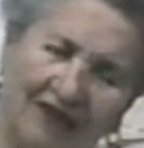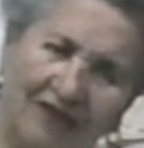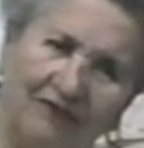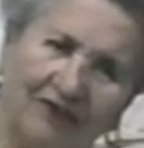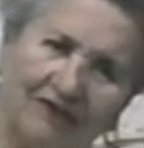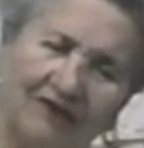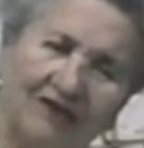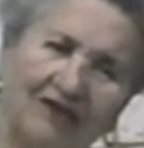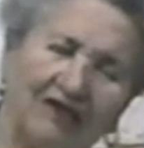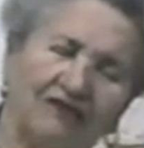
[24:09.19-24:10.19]
when he went to
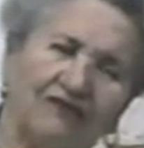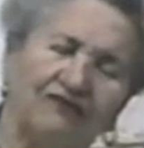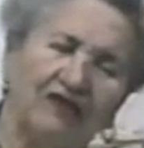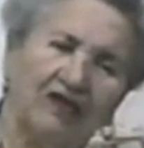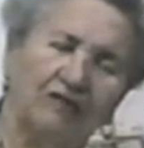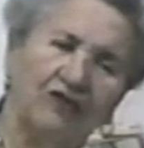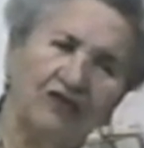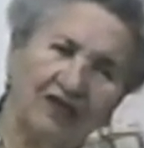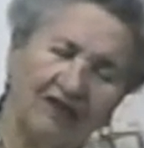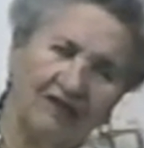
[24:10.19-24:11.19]
conduct the
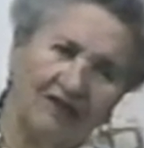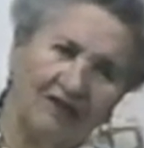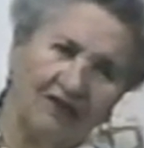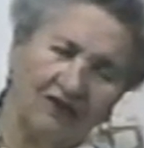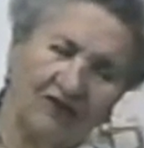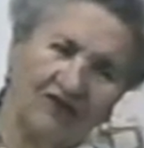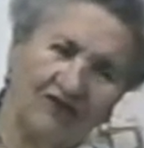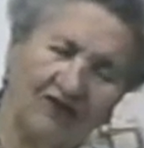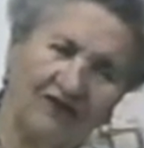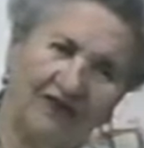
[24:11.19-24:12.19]
Philharmonic uh,
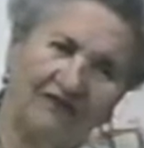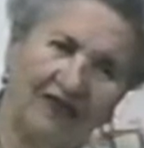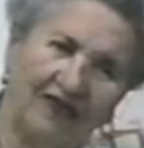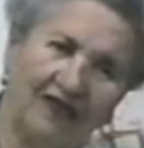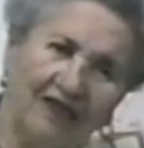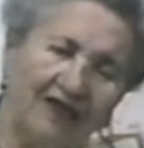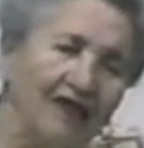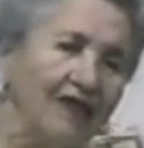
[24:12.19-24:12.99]
Orchestra of Havana.